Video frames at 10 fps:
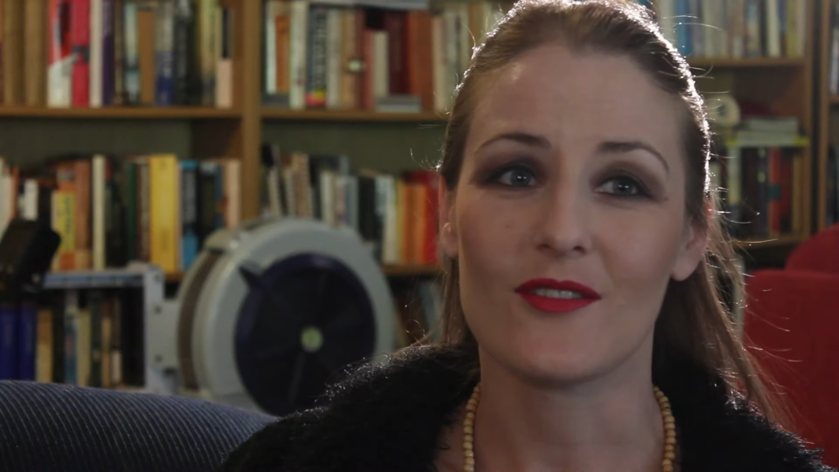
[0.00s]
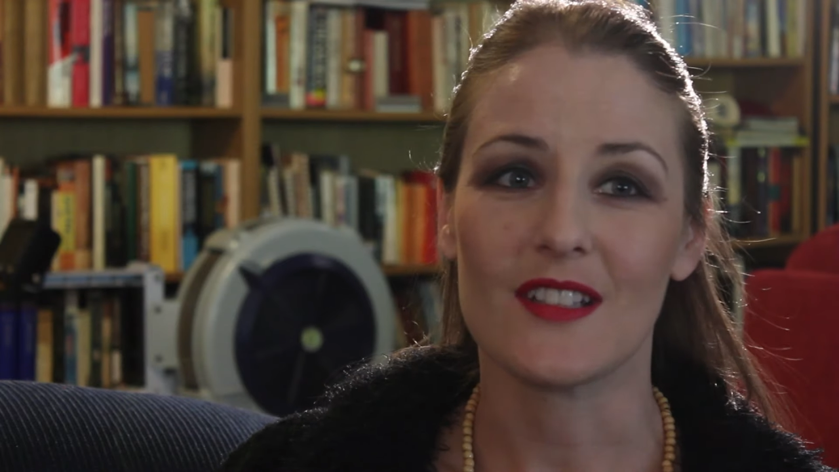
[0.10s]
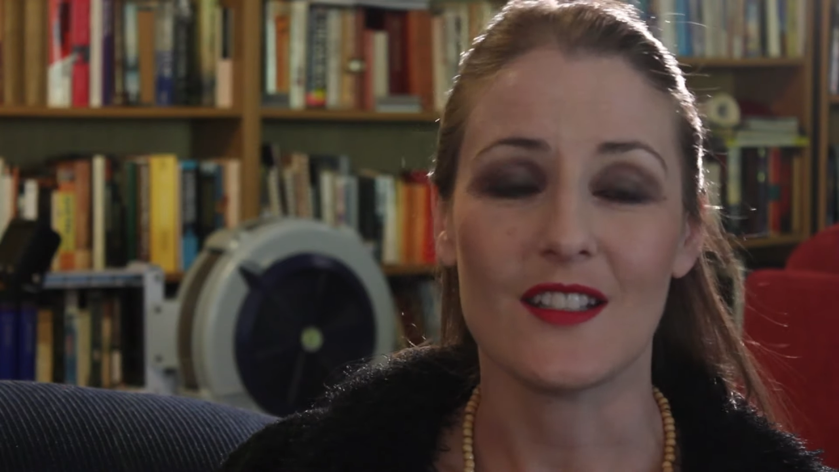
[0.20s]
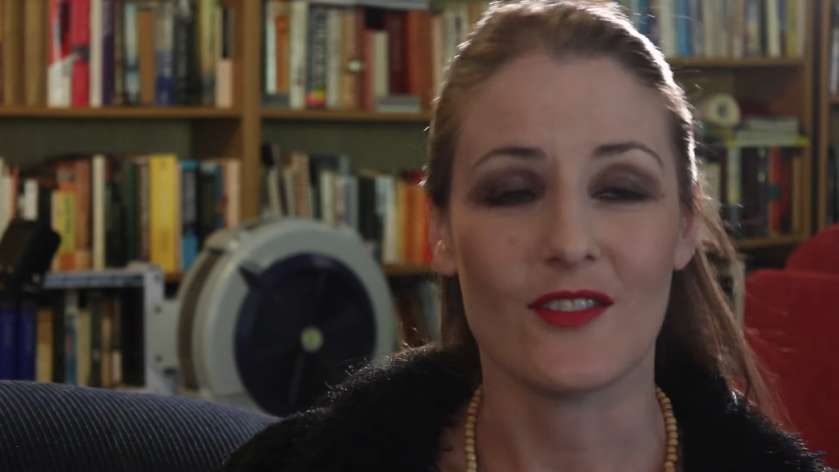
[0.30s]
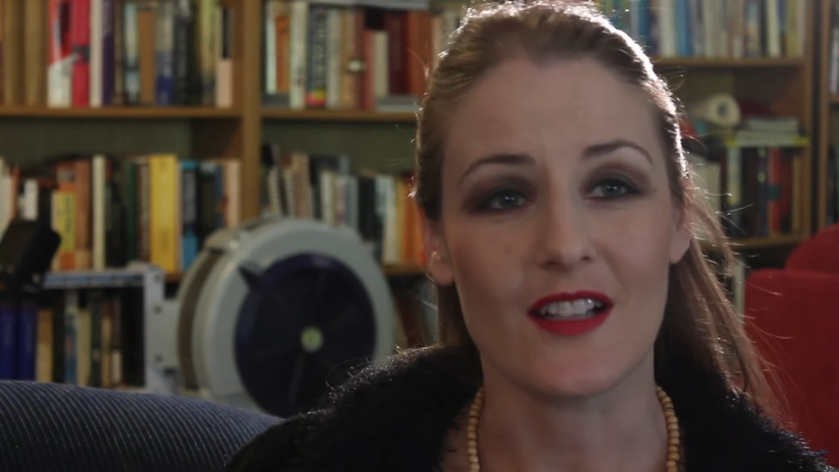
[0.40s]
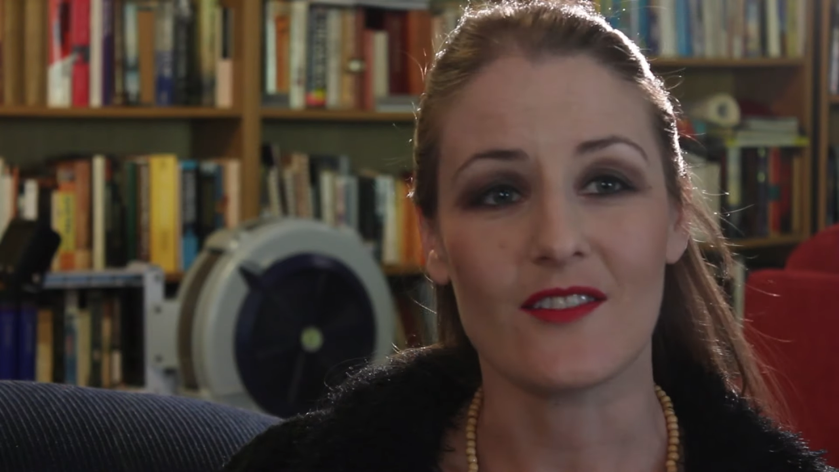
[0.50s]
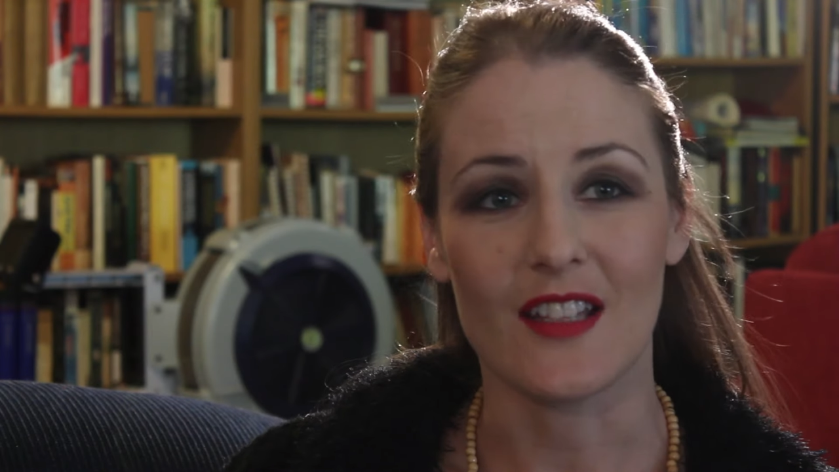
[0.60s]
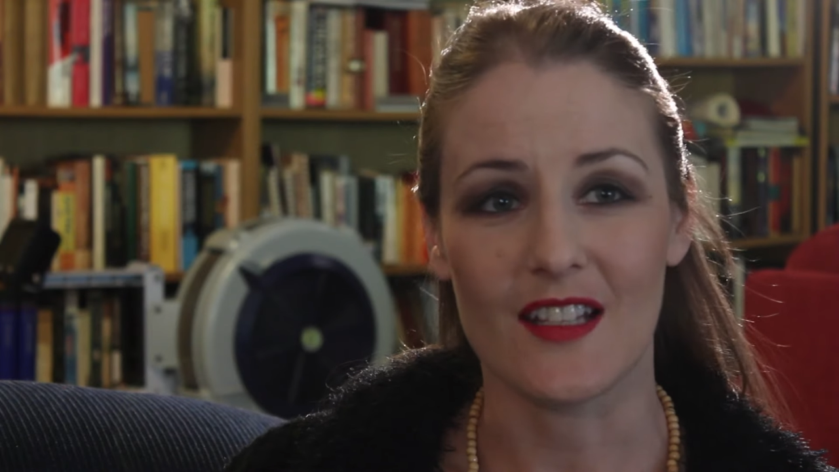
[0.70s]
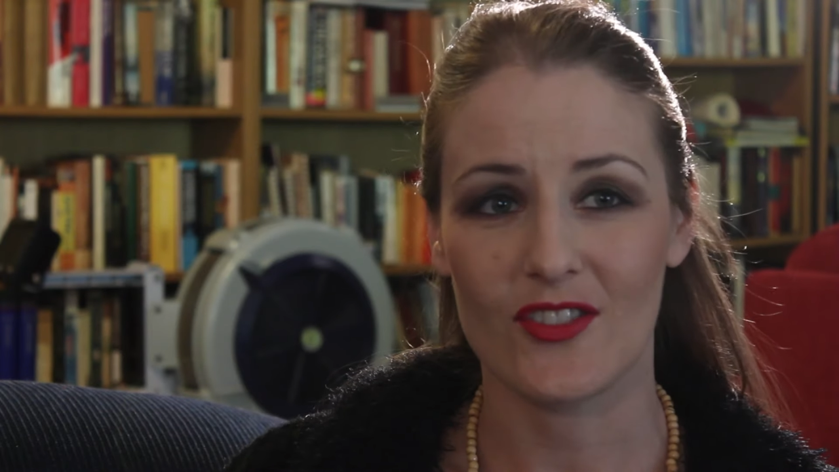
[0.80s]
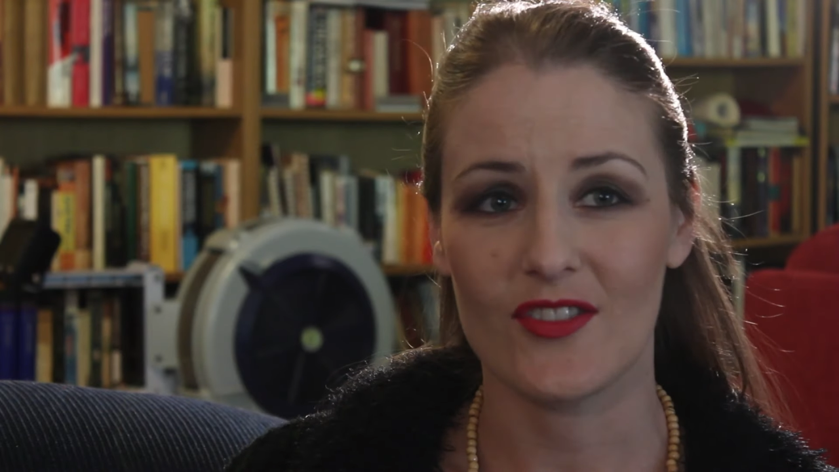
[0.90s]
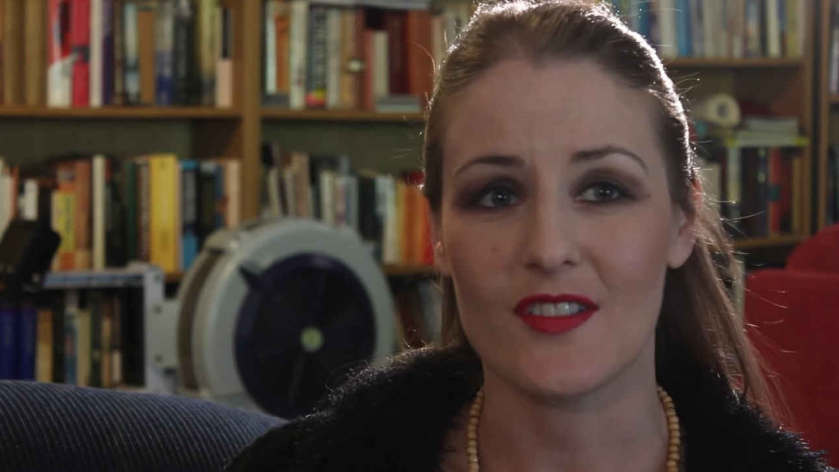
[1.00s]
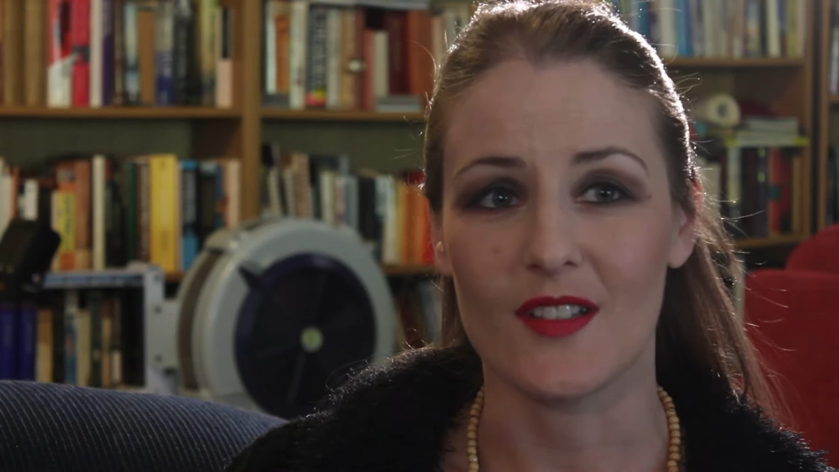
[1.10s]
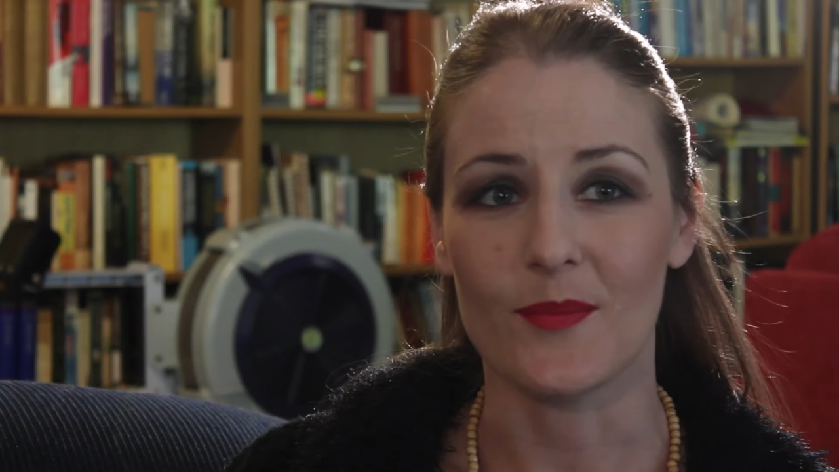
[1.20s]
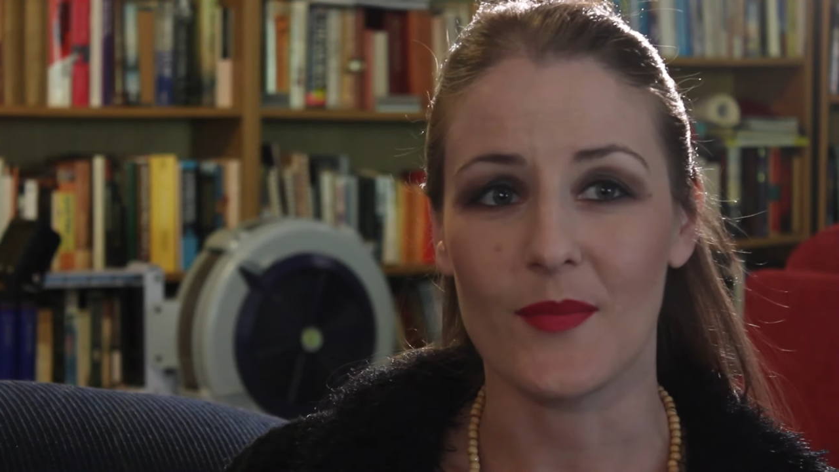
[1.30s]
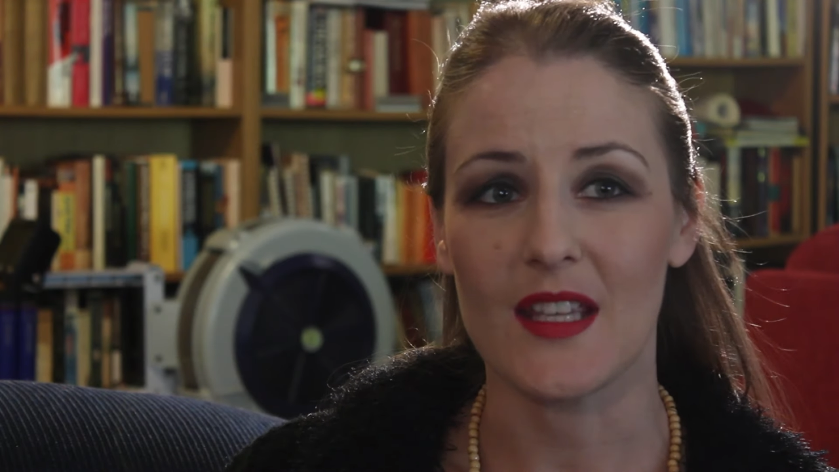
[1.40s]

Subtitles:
really great relationship.